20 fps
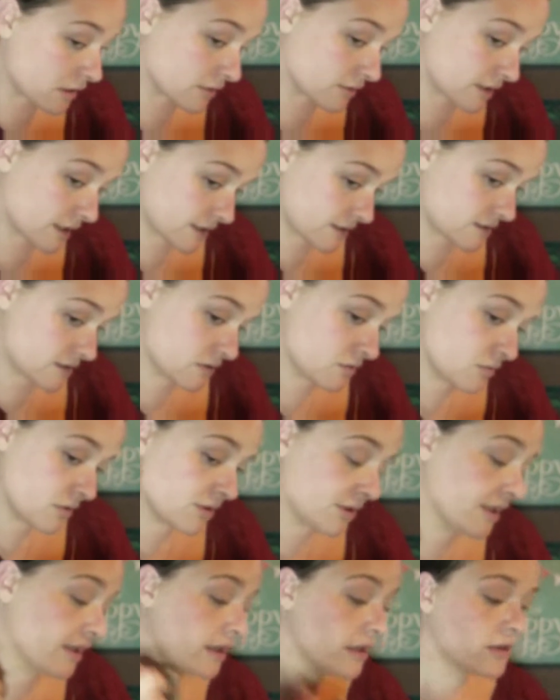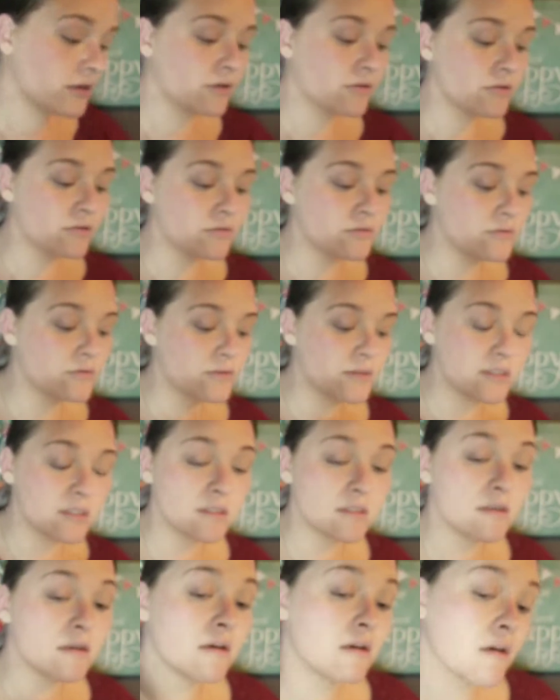that's the one that I
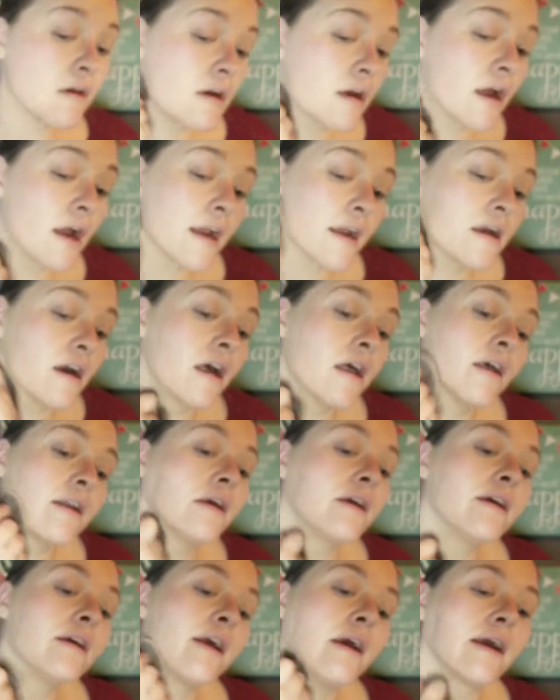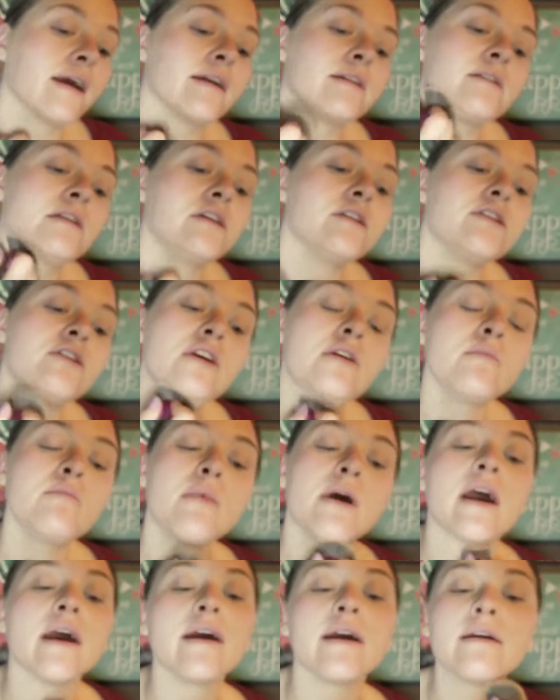use. I got it at TJ
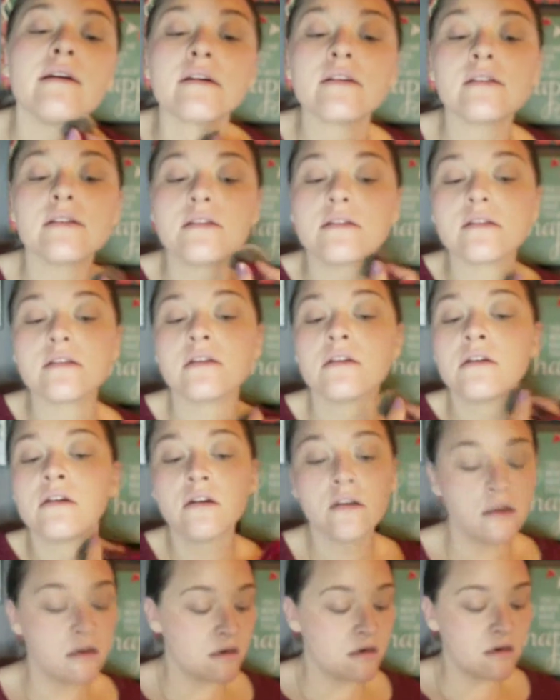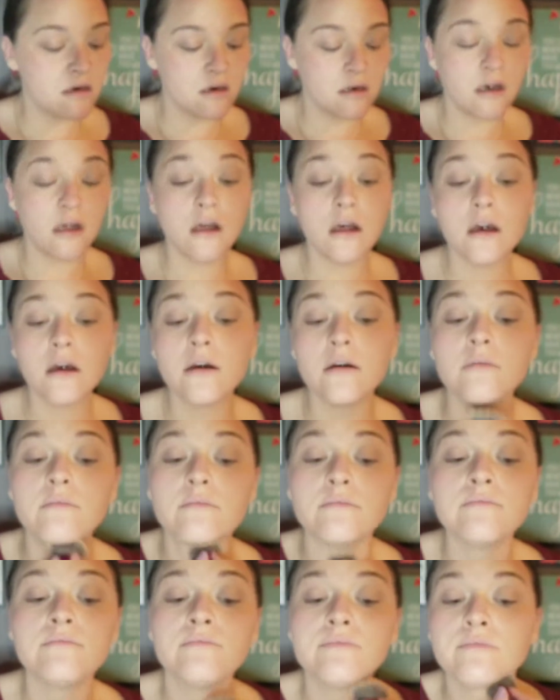Maxx
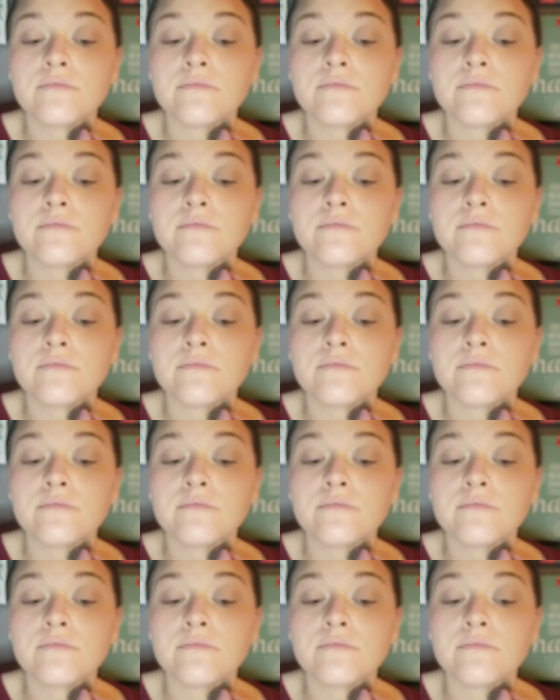for